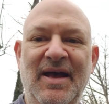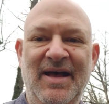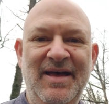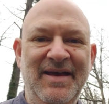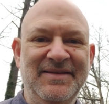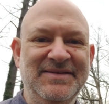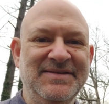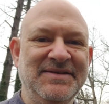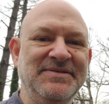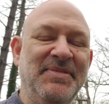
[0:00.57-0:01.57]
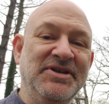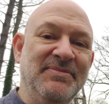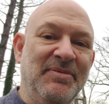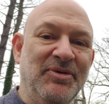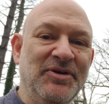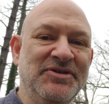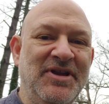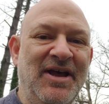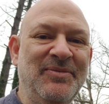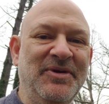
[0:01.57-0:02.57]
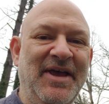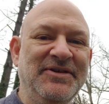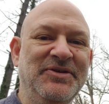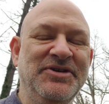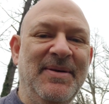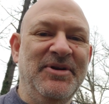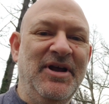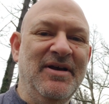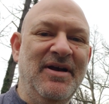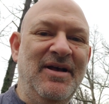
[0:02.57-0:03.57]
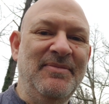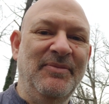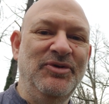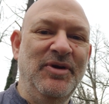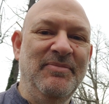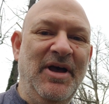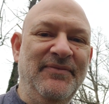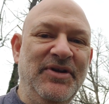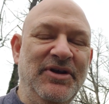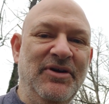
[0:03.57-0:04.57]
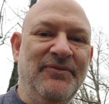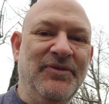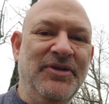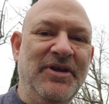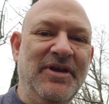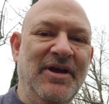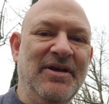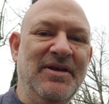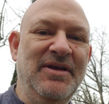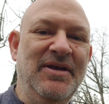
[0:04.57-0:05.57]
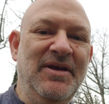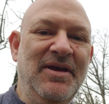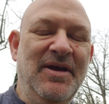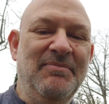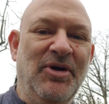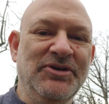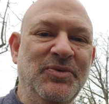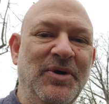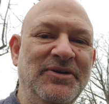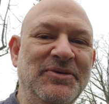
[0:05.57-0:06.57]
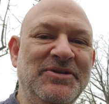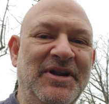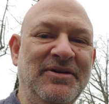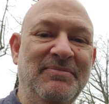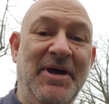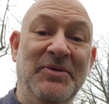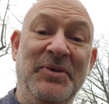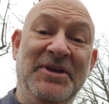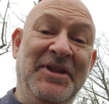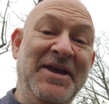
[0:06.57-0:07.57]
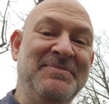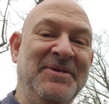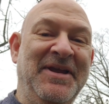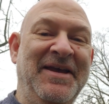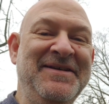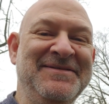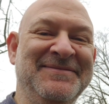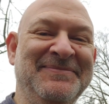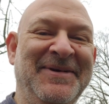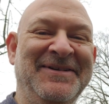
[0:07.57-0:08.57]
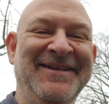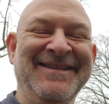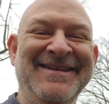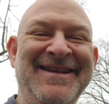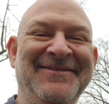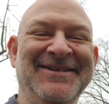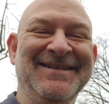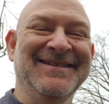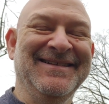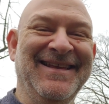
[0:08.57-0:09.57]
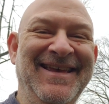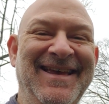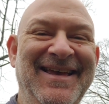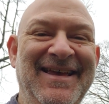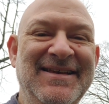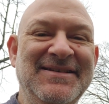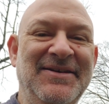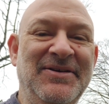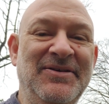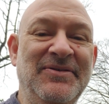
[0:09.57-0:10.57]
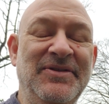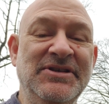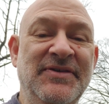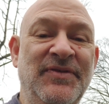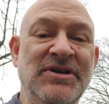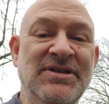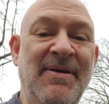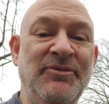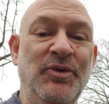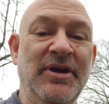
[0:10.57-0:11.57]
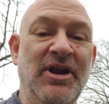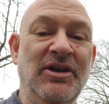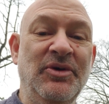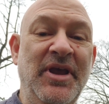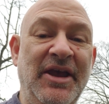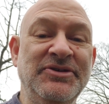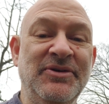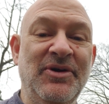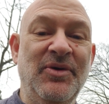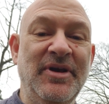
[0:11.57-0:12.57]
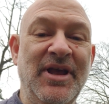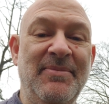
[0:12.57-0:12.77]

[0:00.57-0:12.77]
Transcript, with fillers: Hi, this is Benjamin Bernstein with astroshaman.com. I'm doing my video for the uh, March 1 newsletter, about a week late, but hey, better late than never. So this is the first time I'm doing an on-location recording.